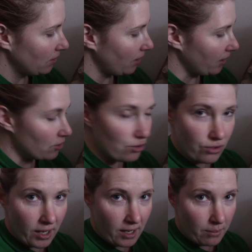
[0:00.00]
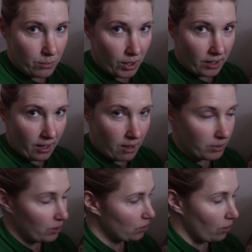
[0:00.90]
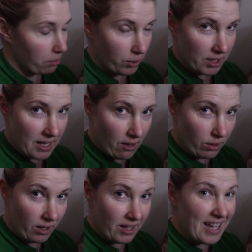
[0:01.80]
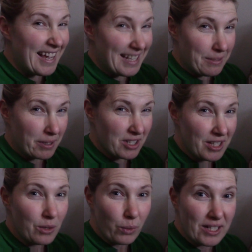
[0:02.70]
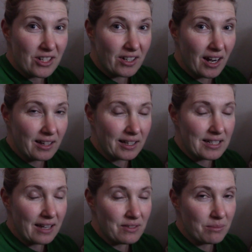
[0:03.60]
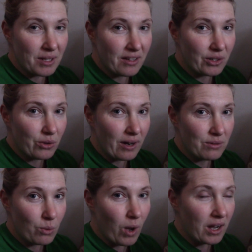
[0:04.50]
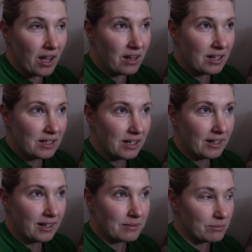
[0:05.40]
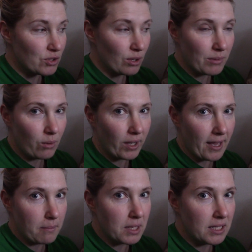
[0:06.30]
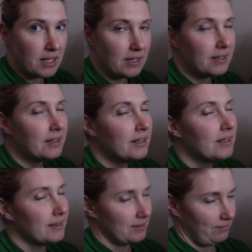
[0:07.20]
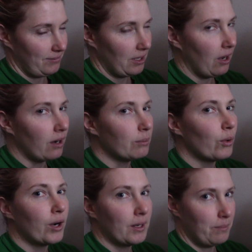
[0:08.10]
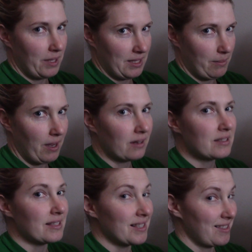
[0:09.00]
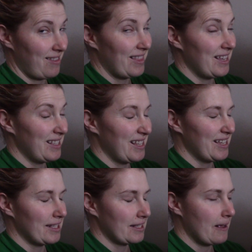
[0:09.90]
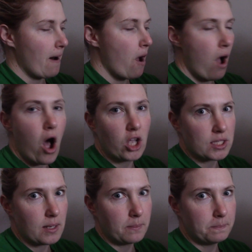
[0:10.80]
I'd shred it up and put it in the compost, or I'd put it down. Especially in the winter, I like to have something on the ground to walk on, so I'm not walking on mud. Cardboard, pizza boxes, these things. Awesome.